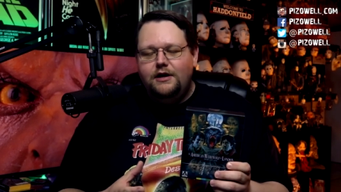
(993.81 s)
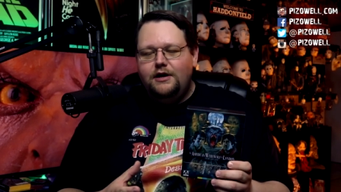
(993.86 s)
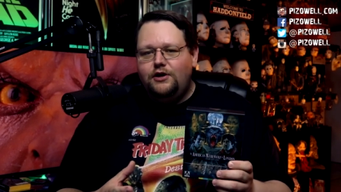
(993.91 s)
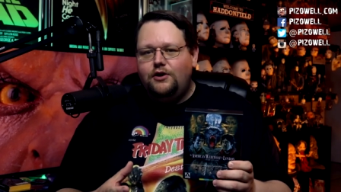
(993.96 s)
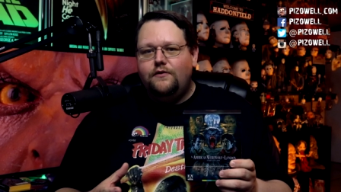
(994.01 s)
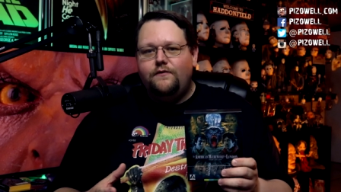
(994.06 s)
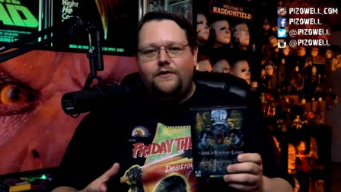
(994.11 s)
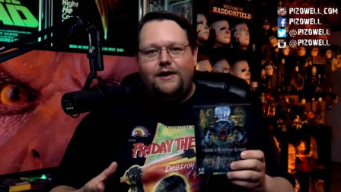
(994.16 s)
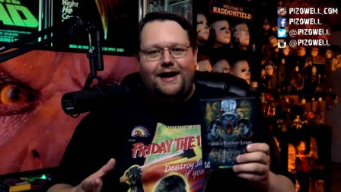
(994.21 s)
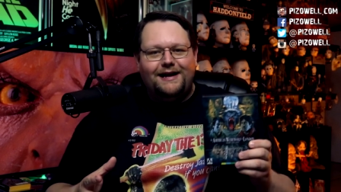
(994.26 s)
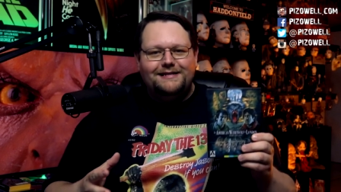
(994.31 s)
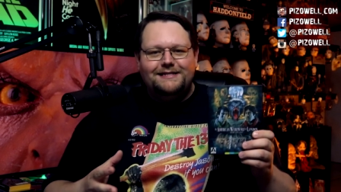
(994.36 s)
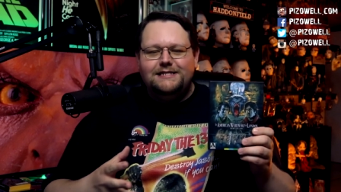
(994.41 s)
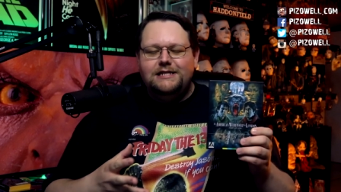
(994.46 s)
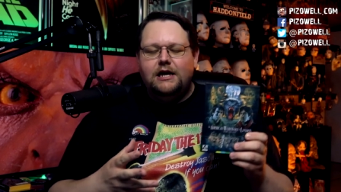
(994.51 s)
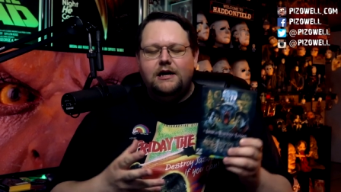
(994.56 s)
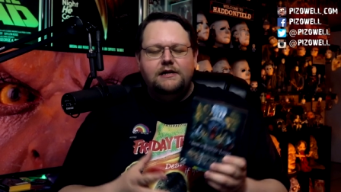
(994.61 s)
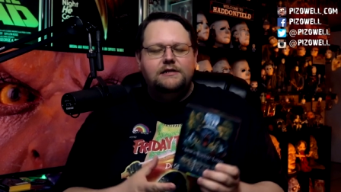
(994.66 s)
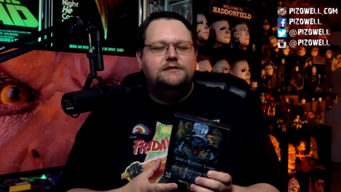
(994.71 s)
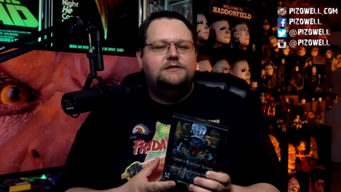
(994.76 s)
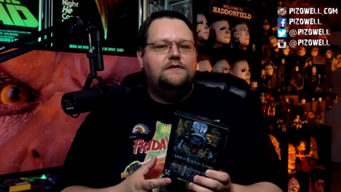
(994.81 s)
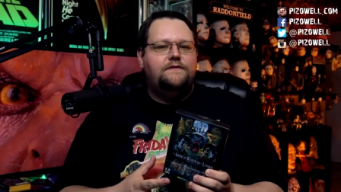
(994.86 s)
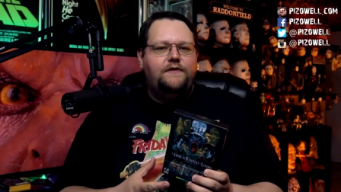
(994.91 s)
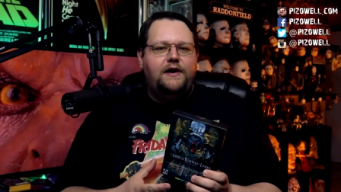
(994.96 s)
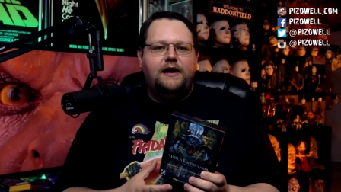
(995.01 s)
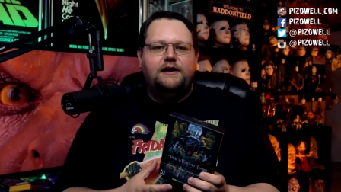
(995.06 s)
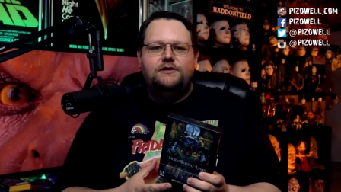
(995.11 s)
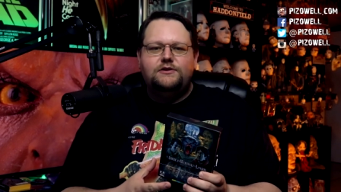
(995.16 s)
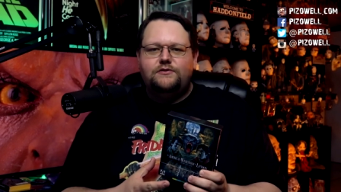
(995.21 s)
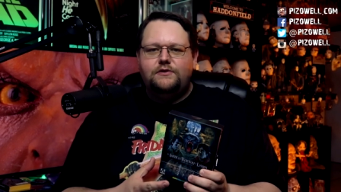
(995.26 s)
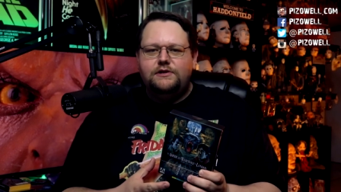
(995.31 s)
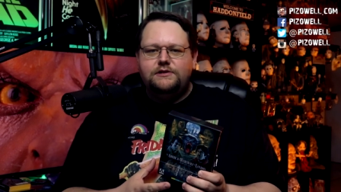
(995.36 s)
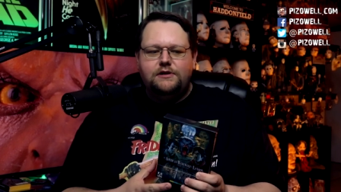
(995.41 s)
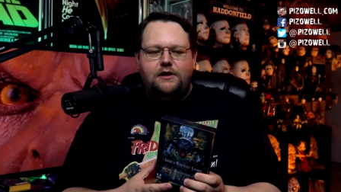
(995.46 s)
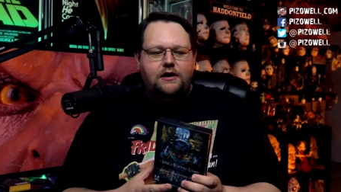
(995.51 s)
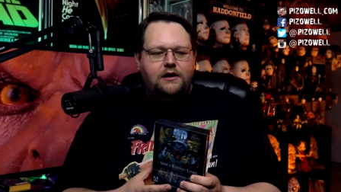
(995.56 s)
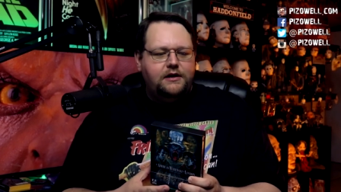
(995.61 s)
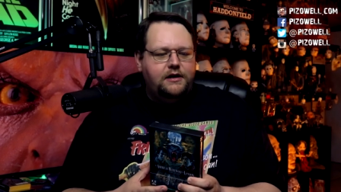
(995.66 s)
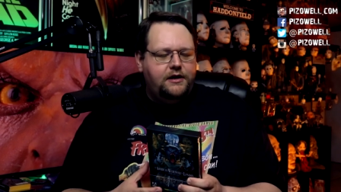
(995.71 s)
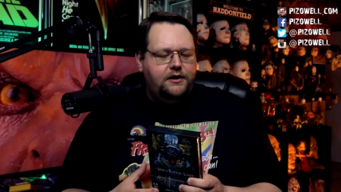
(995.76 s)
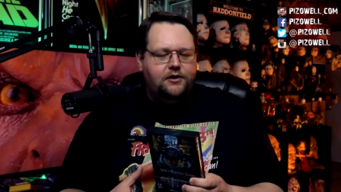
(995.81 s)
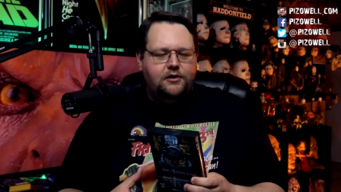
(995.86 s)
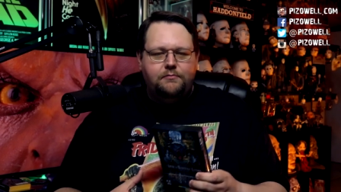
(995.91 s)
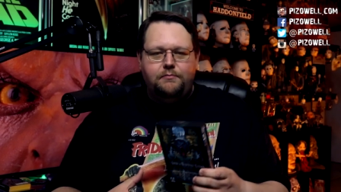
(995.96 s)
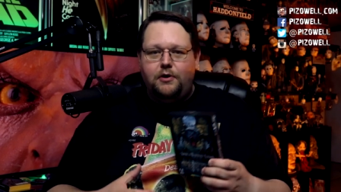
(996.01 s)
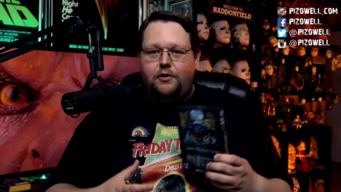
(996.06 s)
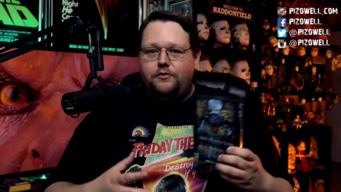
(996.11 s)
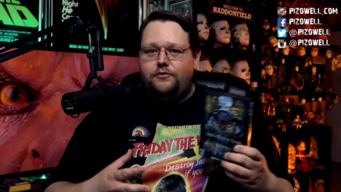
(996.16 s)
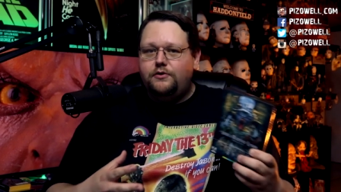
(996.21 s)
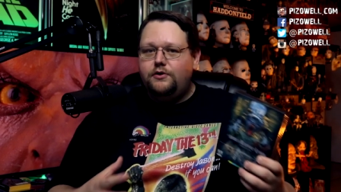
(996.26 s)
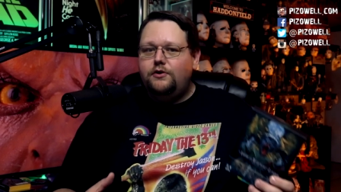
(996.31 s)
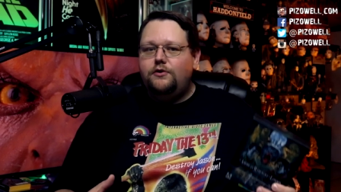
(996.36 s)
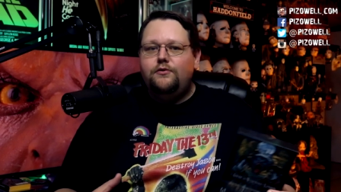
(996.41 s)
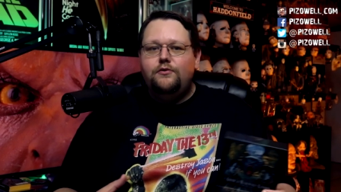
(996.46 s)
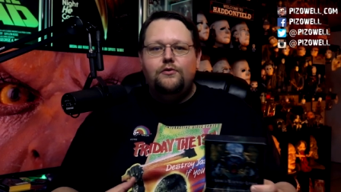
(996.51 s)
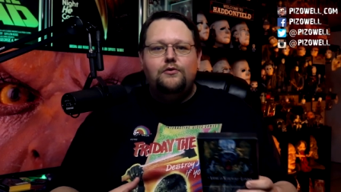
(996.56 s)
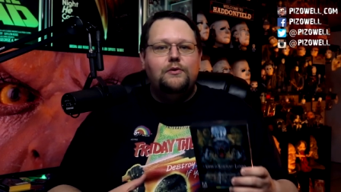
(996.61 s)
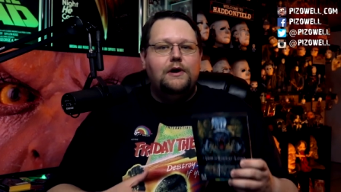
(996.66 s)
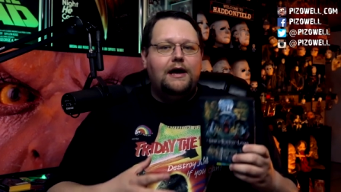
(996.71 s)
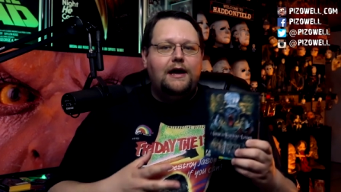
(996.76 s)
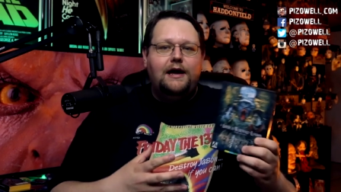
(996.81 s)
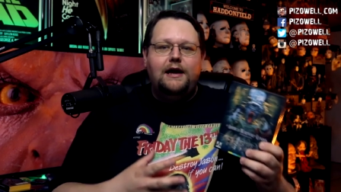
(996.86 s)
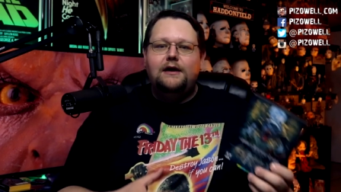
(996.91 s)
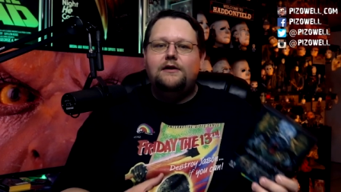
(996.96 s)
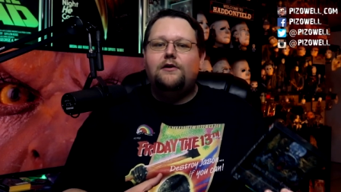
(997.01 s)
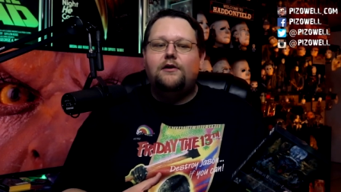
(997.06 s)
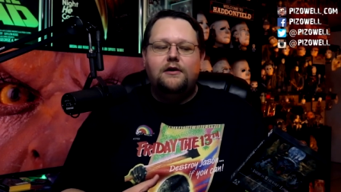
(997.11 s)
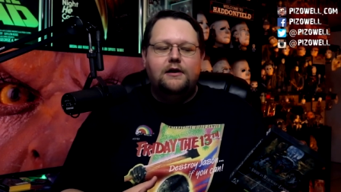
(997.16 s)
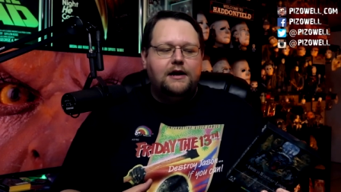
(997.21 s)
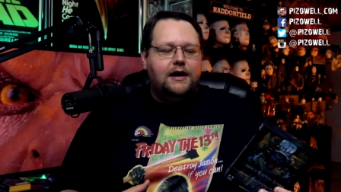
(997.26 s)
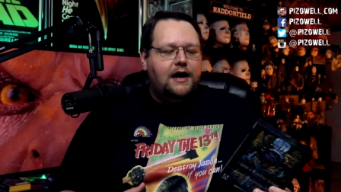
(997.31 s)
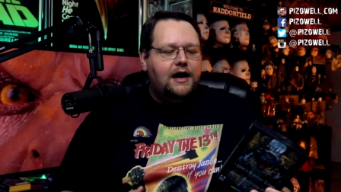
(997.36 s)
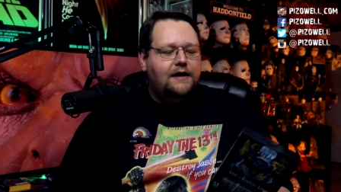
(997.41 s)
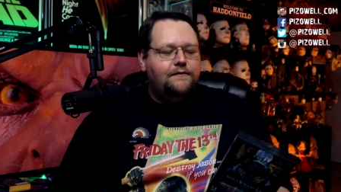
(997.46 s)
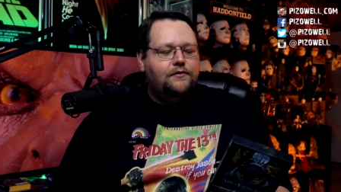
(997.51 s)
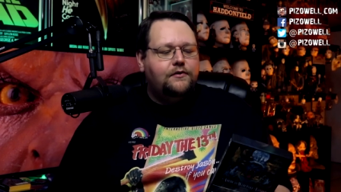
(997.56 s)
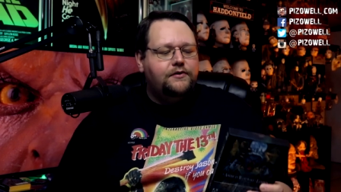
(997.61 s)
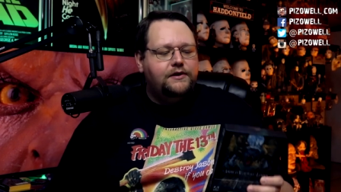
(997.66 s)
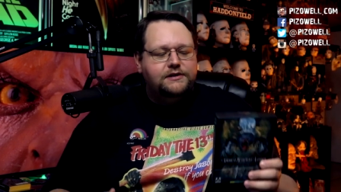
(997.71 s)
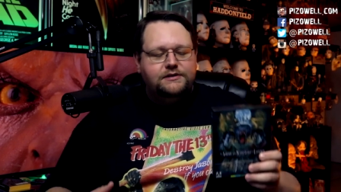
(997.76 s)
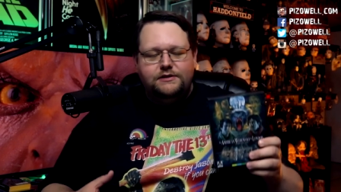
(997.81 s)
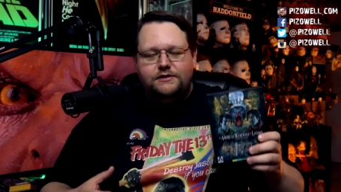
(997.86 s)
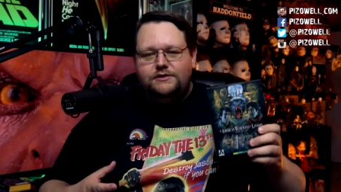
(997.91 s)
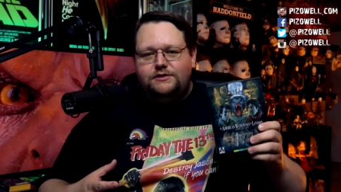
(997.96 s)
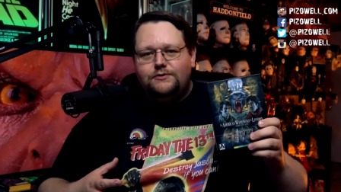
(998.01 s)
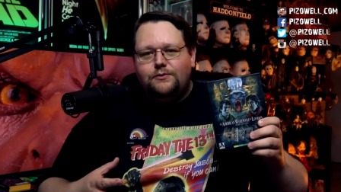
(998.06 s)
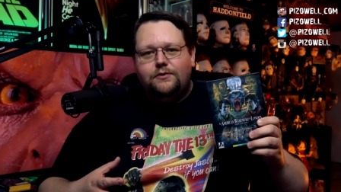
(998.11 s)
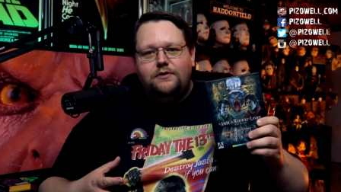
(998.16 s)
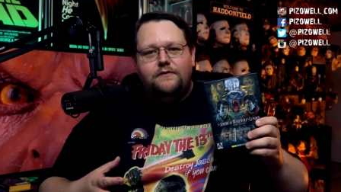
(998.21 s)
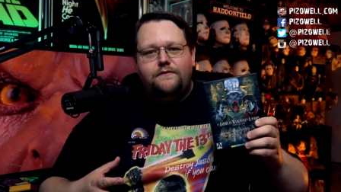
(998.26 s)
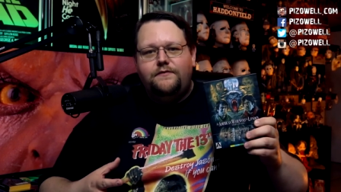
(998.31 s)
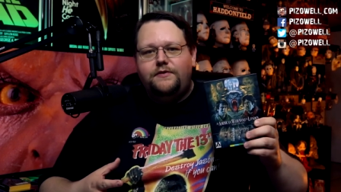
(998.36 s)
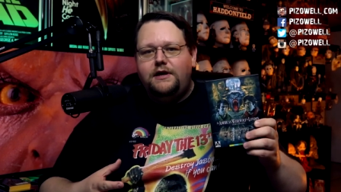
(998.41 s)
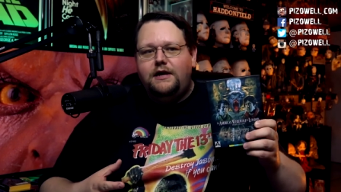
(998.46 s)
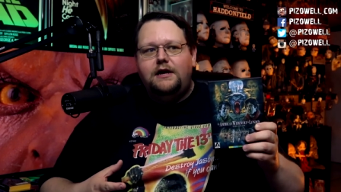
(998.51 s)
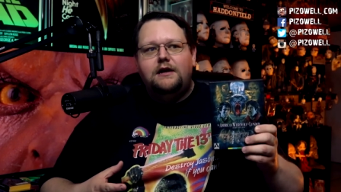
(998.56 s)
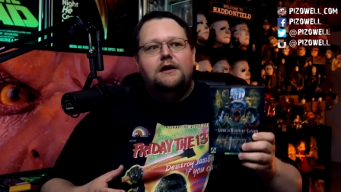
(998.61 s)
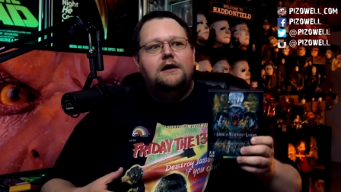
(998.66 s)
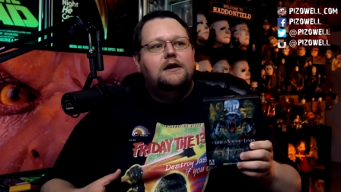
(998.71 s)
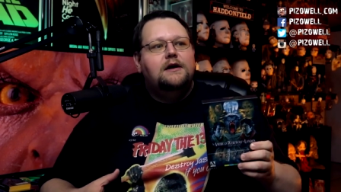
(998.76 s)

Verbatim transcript: You've got tons of extras on here, both new and archival. This is sort of the